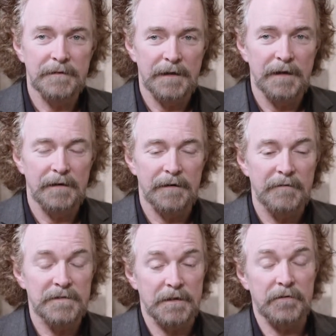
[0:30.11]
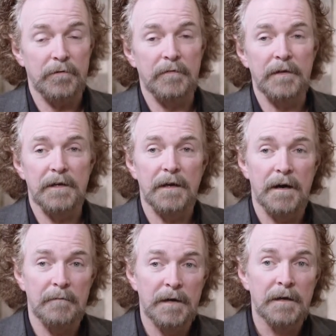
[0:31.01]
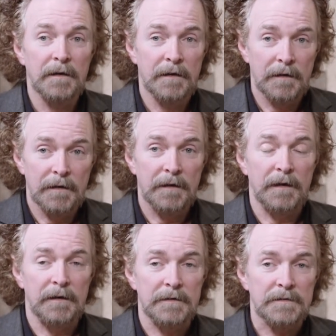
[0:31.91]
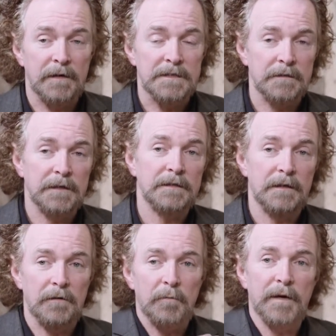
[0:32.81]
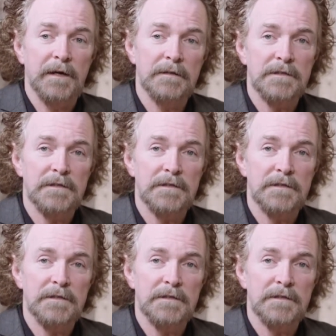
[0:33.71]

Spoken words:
I was there during Vietnam, so I still get the little pin.